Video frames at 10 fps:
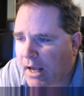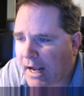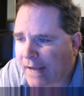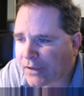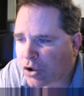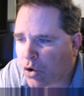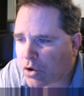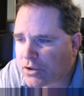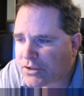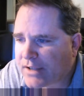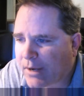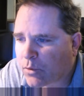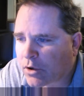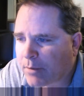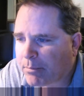and the cords that
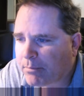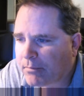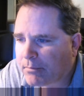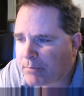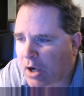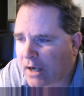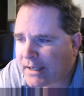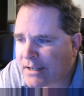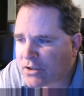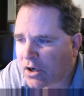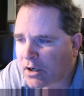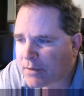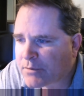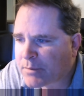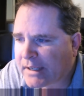were upon his
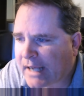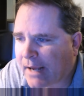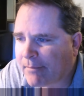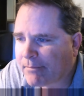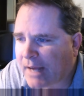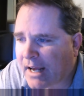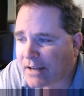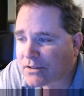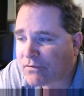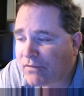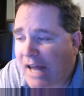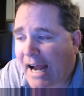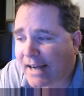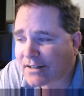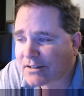arms became as
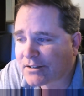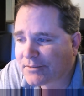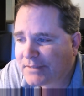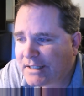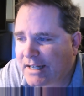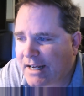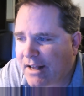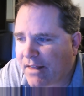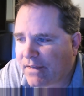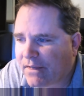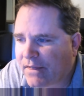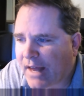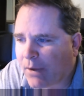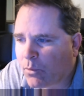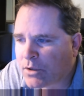flax
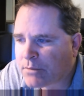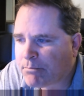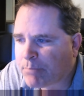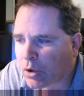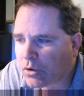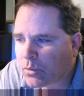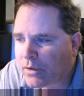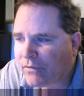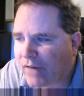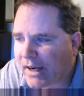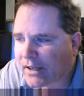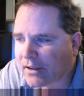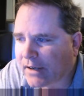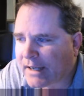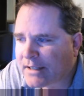that was burnt with fire,
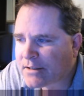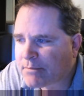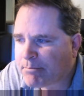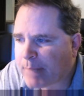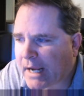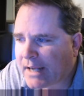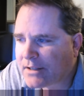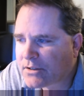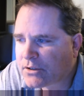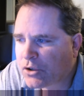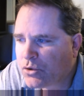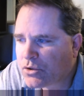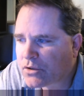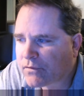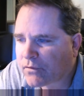and his bands
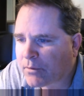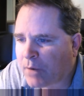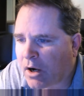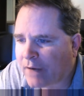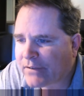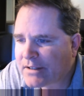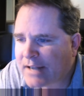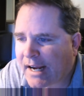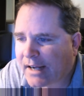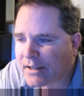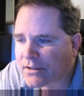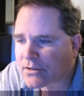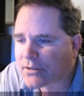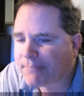loosed from off his hands.